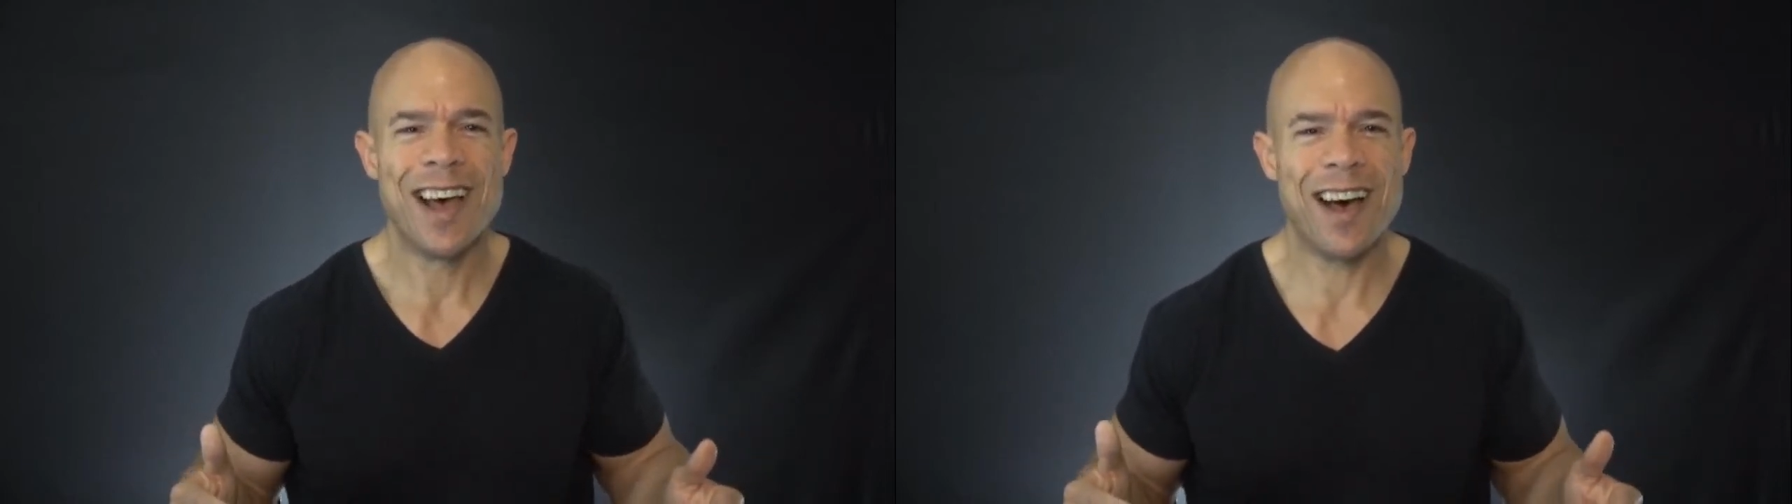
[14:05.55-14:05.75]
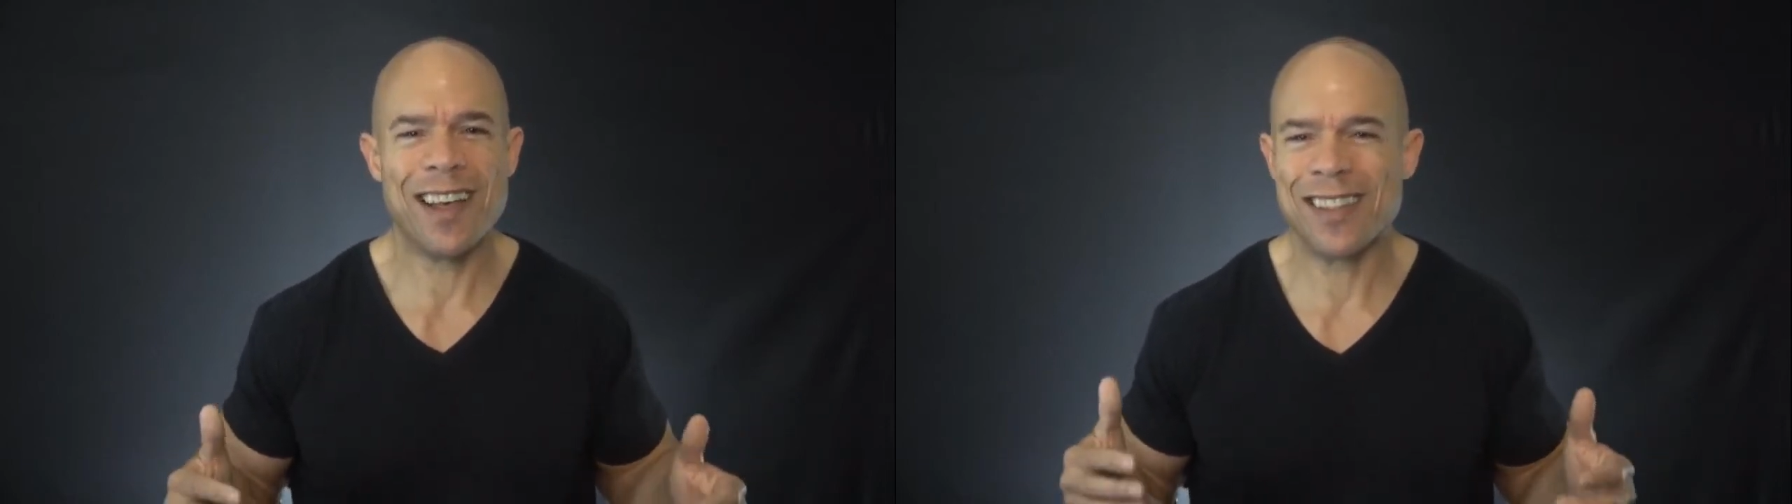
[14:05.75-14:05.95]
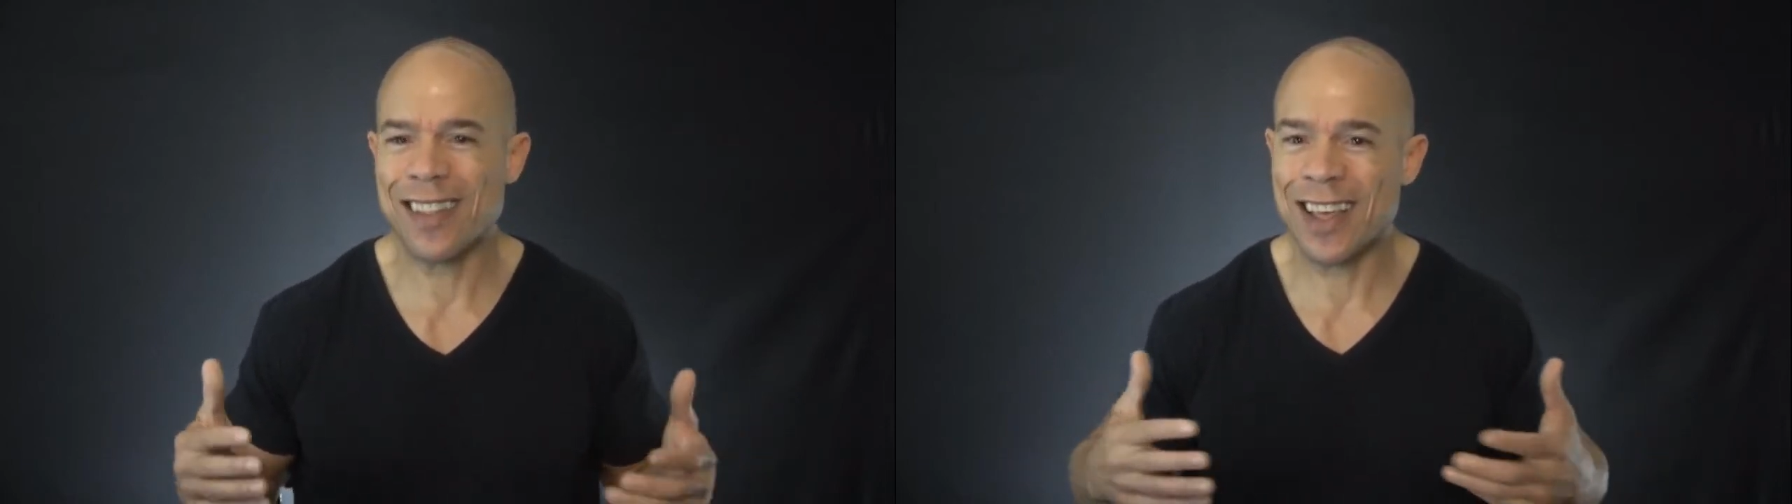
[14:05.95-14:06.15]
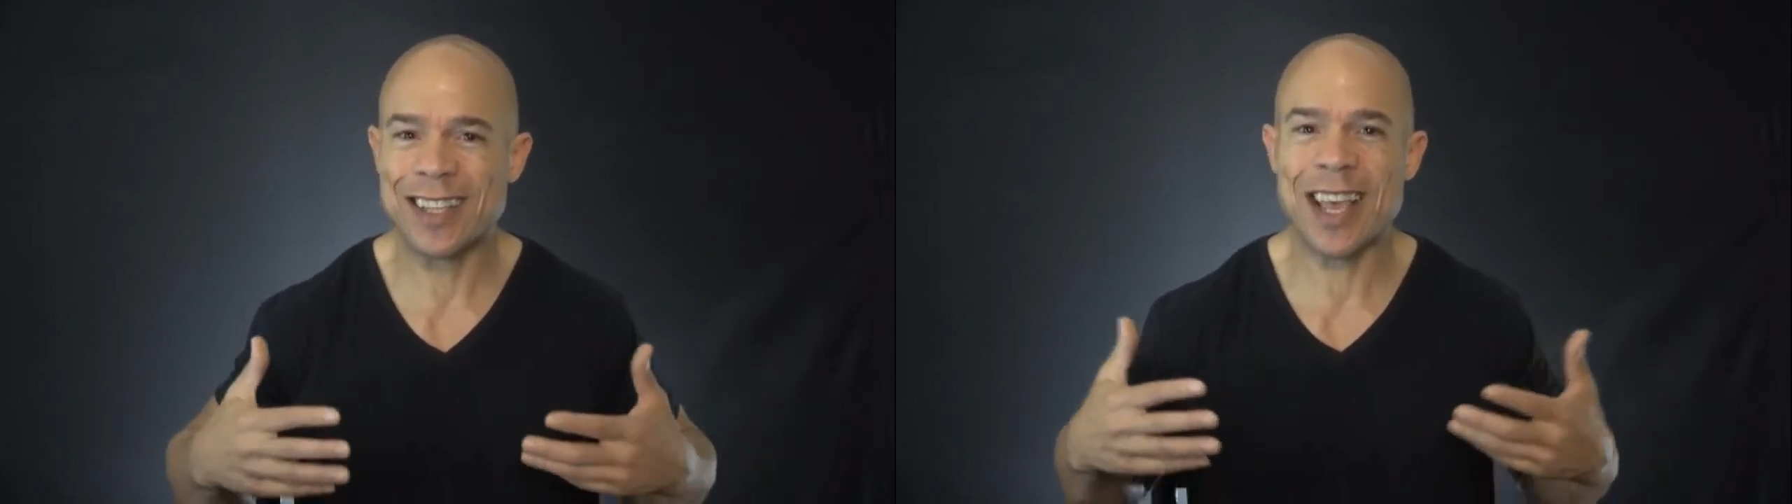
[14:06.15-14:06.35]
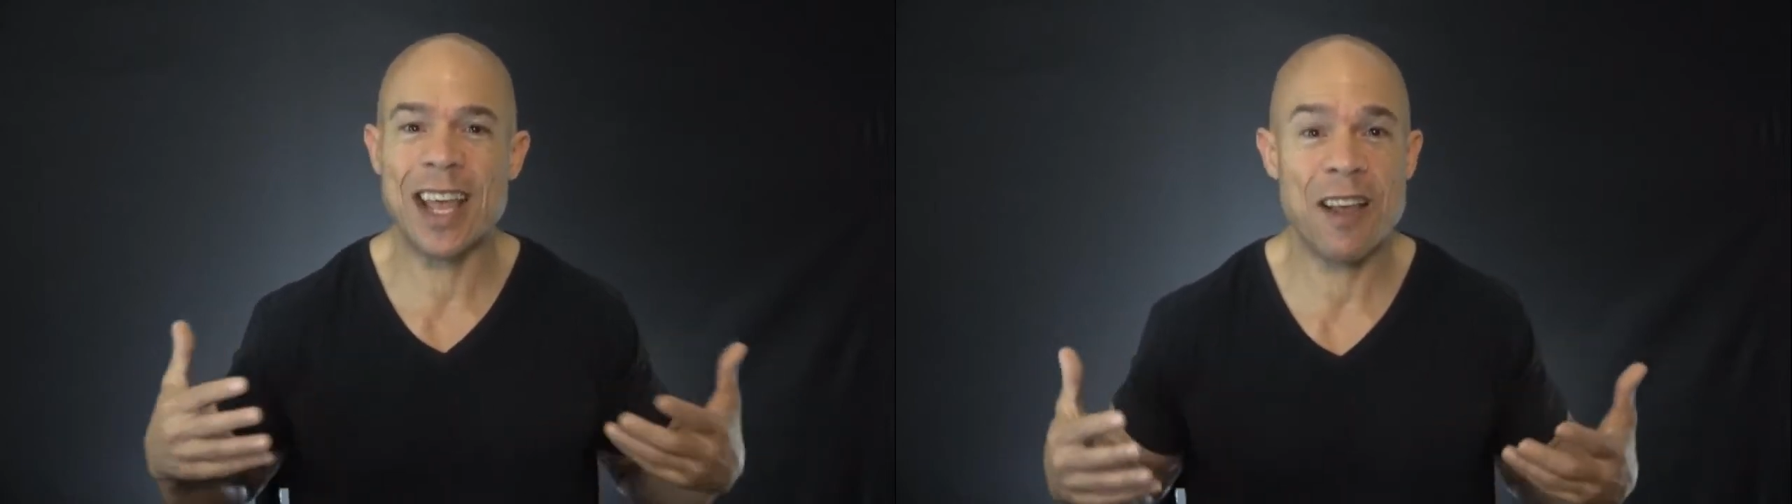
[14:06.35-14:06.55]
And
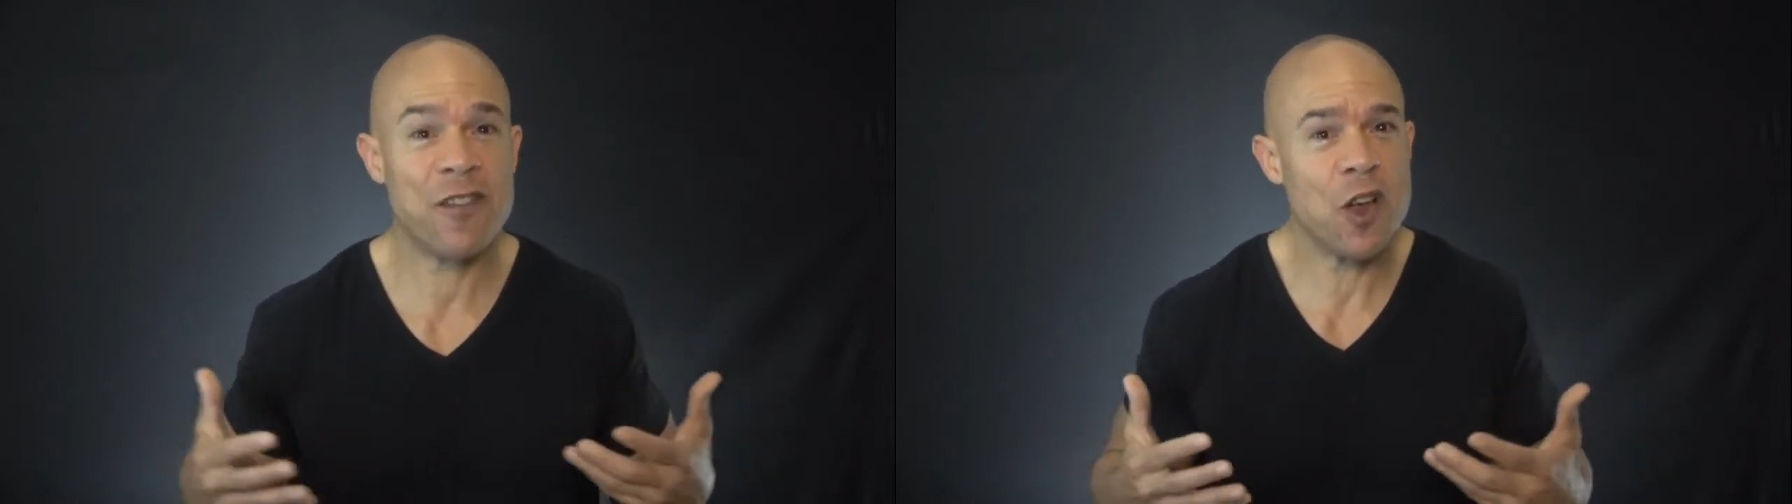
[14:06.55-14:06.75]
if